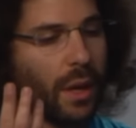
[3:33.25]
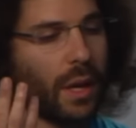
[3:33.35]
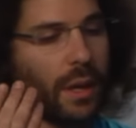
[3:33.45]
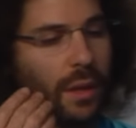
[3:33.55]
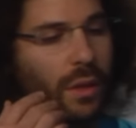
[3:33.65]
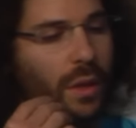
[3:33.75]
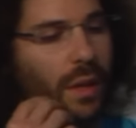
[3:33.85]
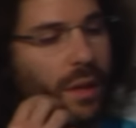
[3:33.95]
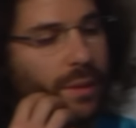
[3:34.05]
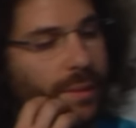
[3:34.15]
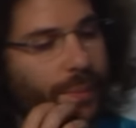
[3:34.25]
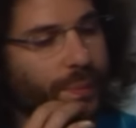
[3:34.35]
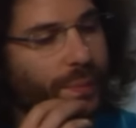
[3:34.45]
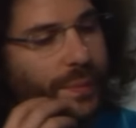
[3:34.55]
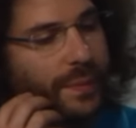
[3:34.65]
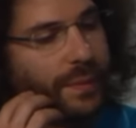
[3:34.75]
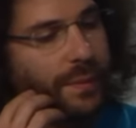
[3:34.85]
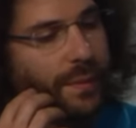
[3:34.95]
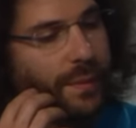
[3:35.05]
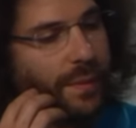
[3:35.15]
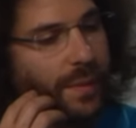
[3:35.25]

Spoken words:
(silence)